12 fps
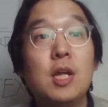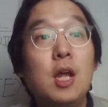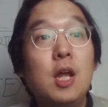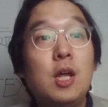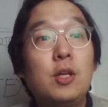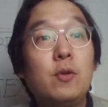
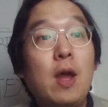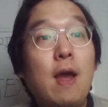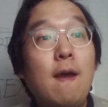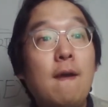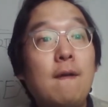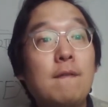you
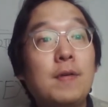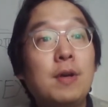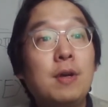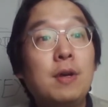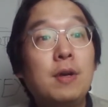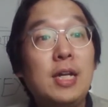
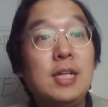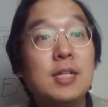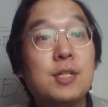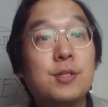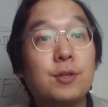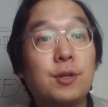have
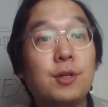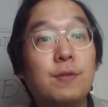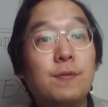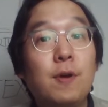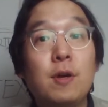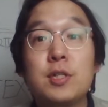insert
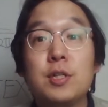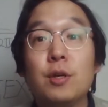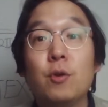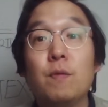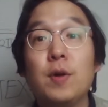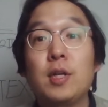function
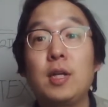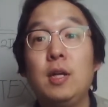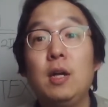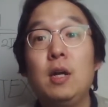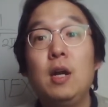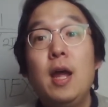over
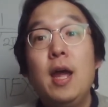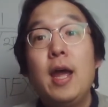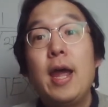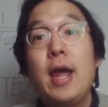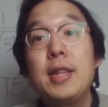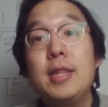here,
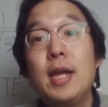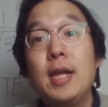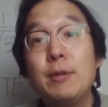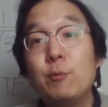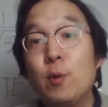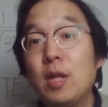and then
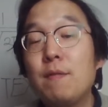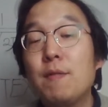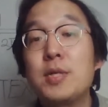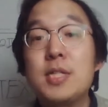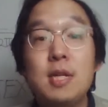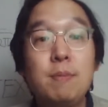whatever
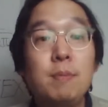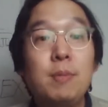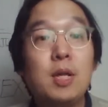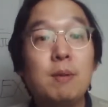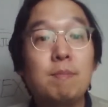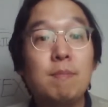symbol
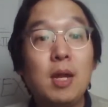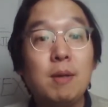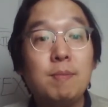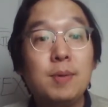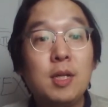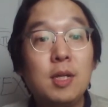it may
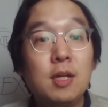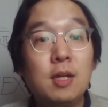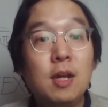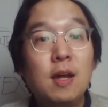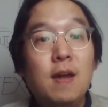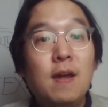be,
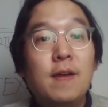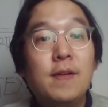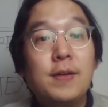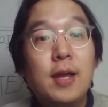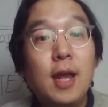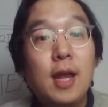
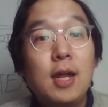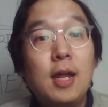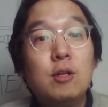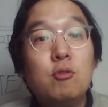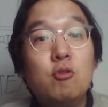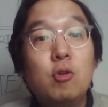okay, and
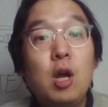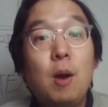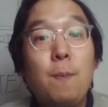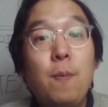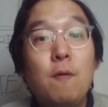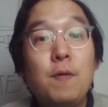look up
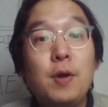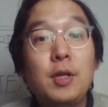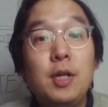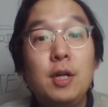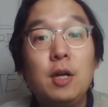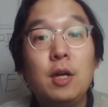over
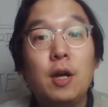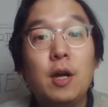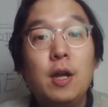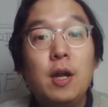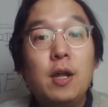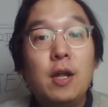here
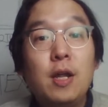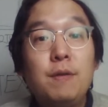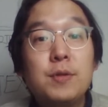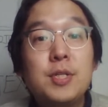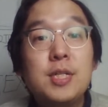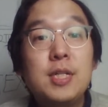if you
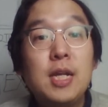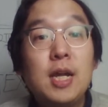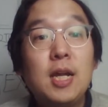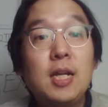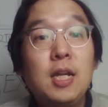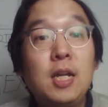see
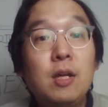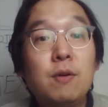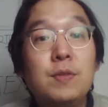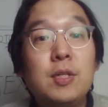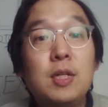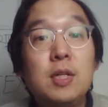any of
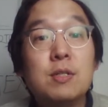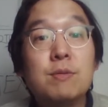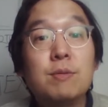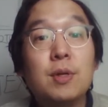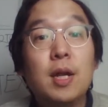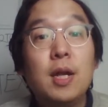these,
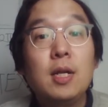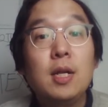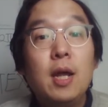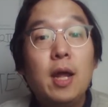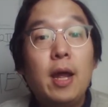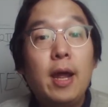right?
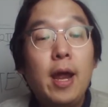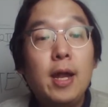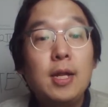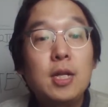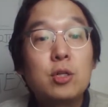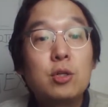And
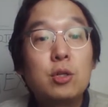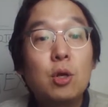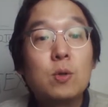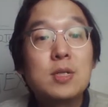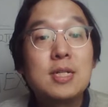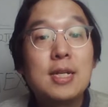it
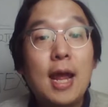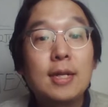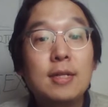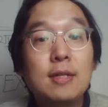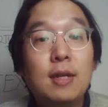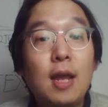shows
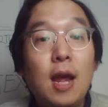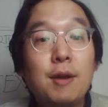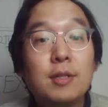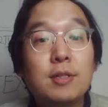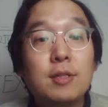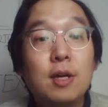Latin
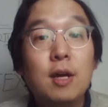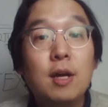character,